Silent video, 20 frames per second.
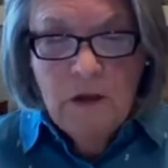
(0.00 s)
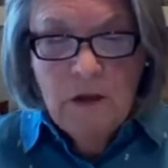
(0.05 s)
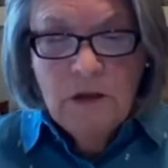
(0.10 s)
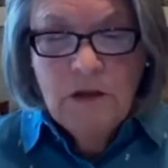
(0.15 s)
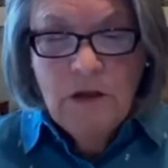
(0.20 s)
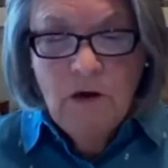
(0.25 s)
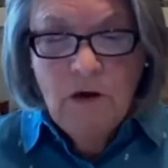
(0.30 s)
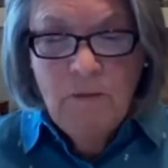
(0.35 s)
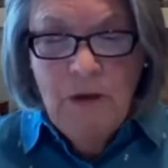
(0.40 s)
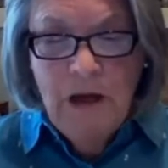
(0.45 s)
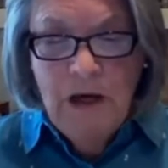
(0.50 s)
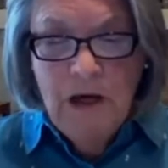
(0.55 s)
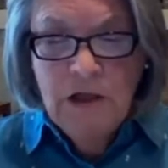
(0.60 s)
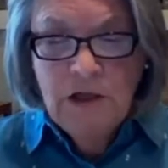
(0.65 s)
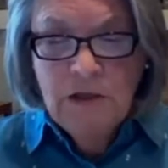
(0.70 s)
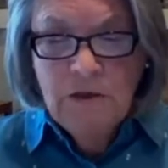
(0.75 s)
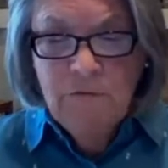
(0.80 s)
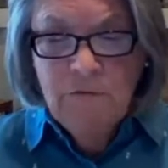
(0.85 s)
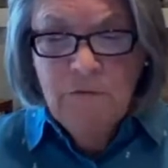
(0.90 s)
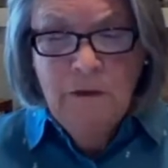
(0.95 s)
Sarah
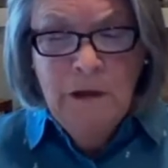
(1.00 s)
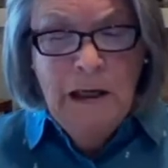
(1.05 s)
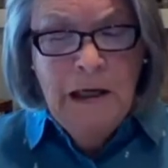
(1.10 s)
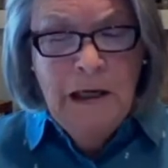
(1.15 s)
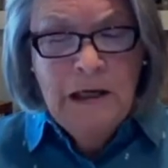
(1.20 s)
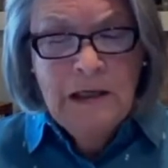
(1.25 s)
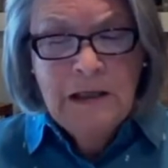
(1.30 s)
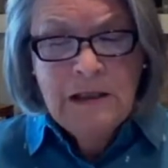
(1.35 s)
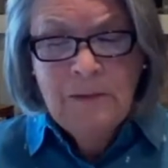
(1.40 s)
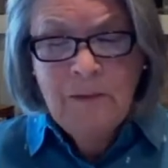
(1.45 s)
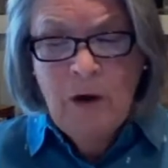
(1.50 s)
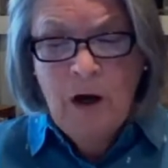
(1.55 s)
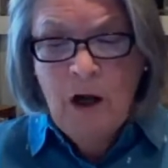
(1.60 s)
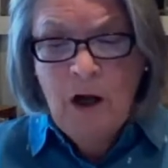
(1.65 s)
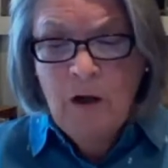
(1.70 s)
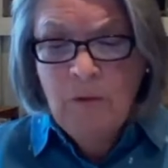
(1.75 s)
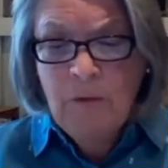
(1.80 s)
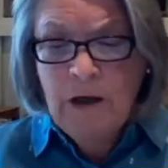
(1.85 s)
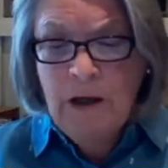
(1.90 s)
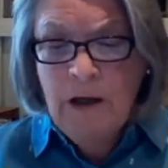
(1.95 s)
managed a fleeting
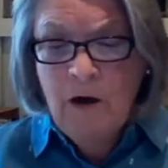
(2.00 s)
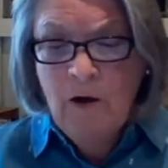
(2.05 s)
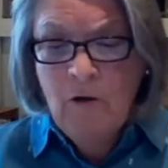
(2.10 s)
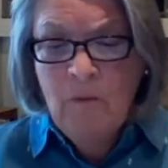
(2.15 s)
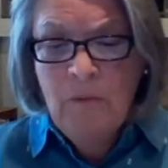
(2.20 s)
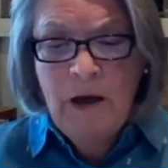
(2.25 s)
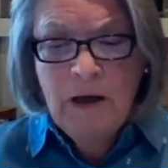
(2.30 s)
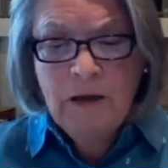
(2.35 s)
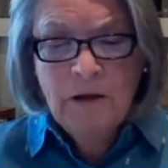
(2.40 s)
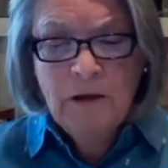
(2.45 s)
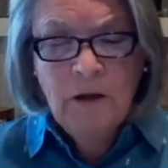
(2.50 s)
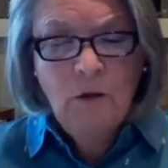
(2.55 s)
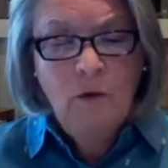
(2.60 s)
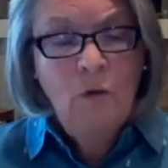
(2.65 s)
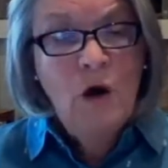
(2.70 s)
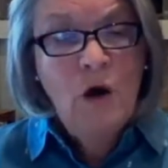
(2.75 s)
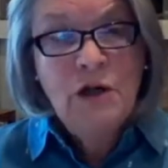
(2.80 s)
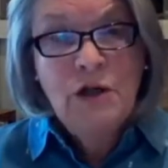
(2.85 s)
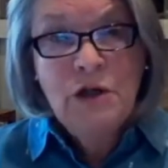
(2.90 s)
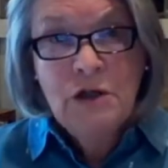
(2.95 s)
smile, but held back the
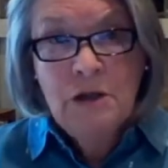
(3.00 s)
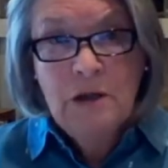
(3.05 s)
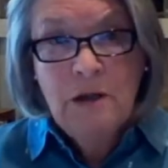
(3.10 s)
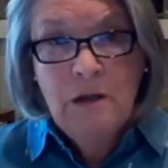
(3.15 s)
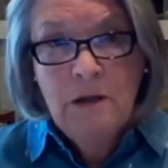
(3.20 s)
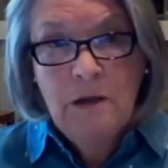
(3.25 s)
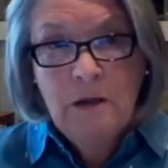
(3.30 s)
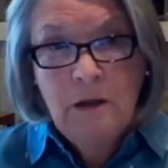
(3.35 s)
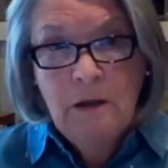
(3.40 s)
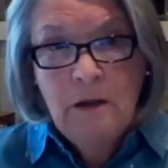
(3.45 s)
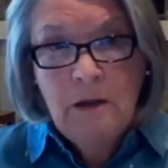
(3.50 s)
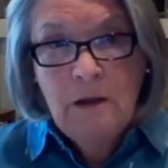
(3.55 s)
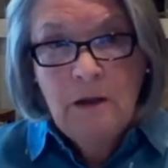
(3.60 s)
question